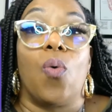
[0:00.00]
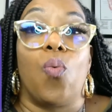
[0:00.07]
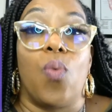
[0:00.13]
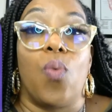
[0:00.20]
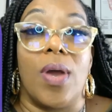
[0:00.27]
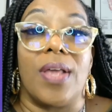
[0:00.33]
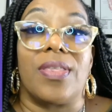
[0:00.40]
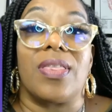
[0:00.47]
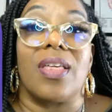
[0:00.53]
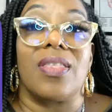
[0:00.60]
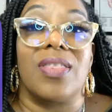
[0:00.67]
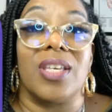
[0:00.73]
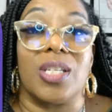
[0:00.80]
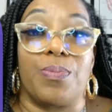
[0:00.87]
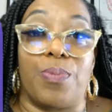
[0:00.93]
with
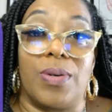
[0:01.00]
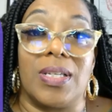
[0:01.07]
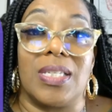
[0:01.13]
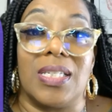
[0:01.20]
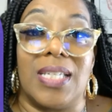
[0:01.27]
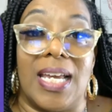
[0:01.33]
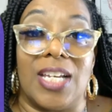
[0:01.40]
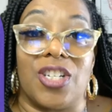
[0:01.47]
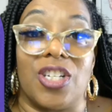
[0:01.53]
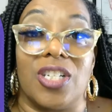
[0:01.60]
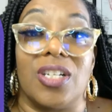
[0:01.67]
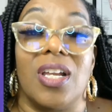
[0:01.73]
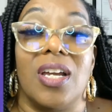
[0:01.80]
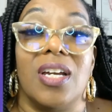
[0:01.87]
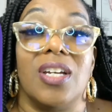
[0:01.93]
this
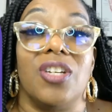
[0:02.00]
presentation.